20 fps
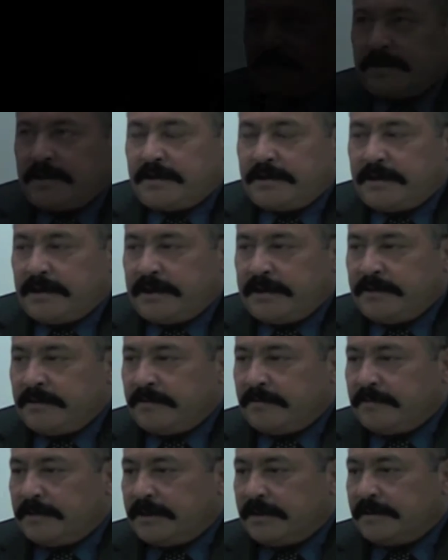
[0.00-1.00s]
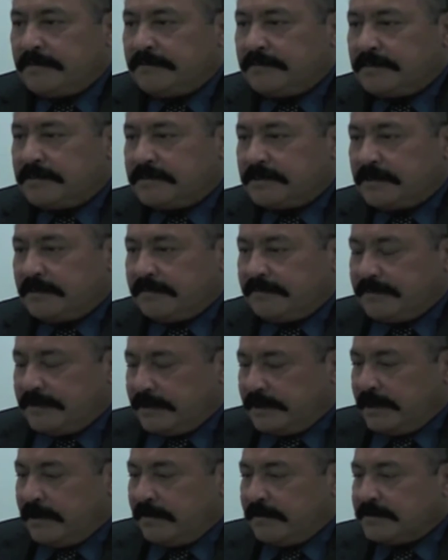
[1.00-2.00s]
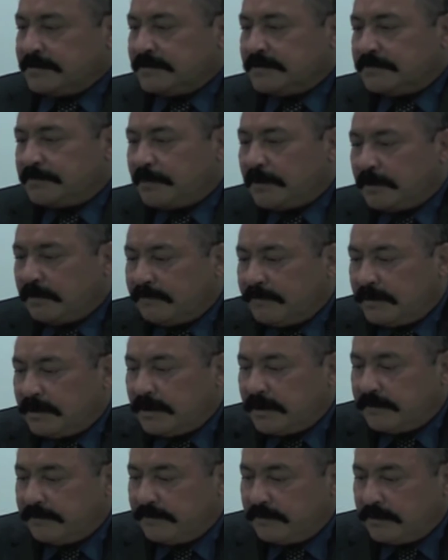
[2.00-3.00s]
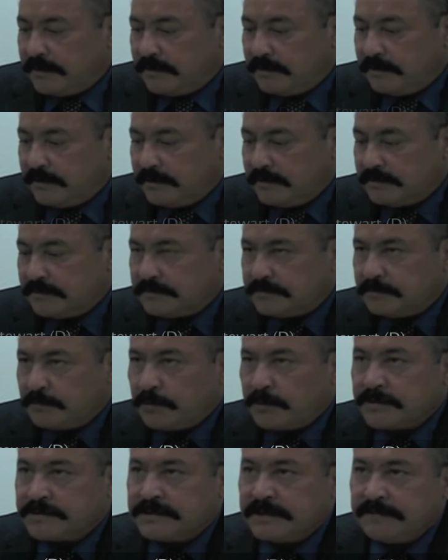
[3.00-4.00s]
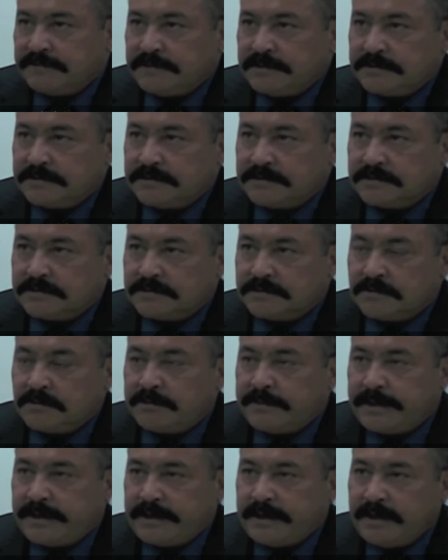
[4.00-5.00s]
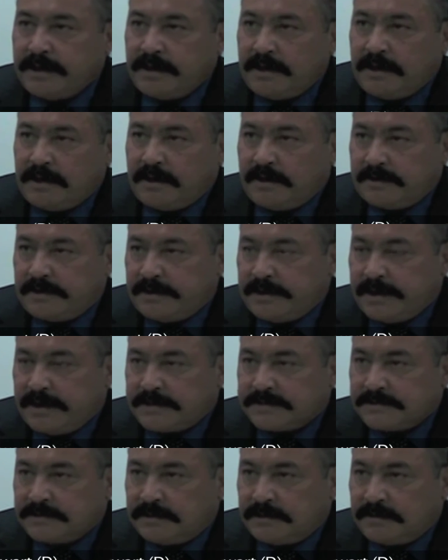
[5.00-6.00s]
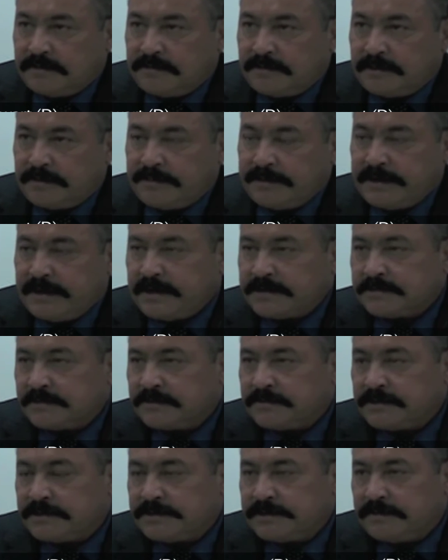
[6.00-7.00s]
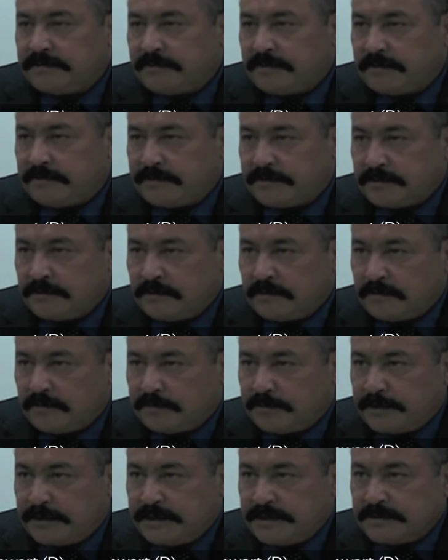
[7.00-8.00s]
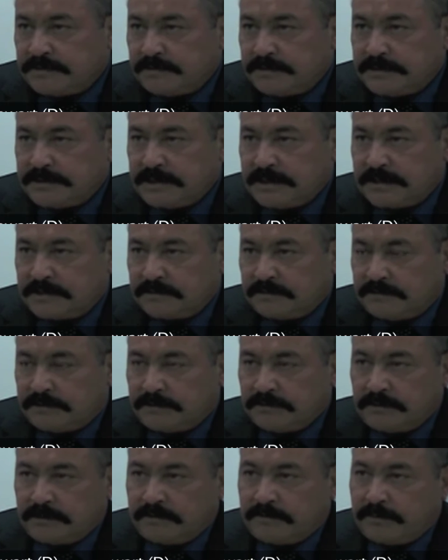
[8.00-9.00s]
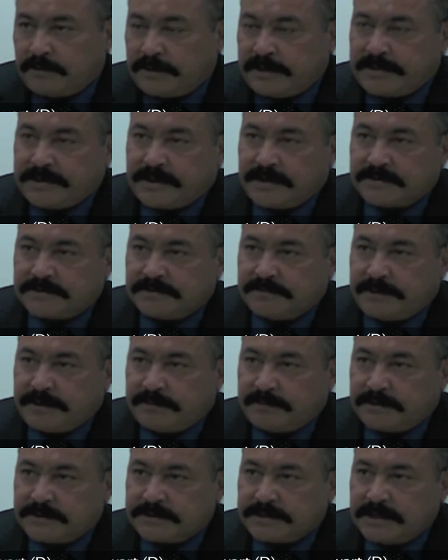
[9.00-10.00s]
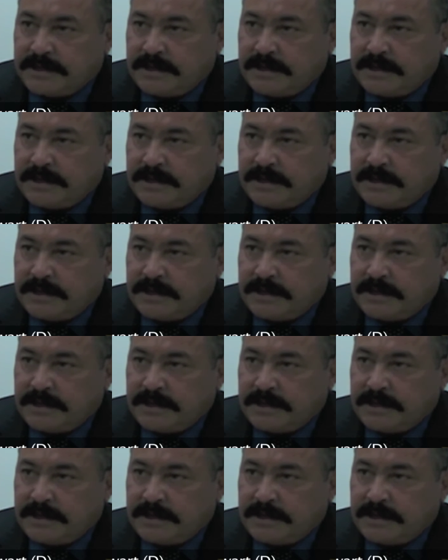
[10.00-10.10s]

I know Sheriff Garrison's part of a lot of border safety issues. So am I on a national level. I'm a national trustee for the Fraternal Police, which has over 240,000 members.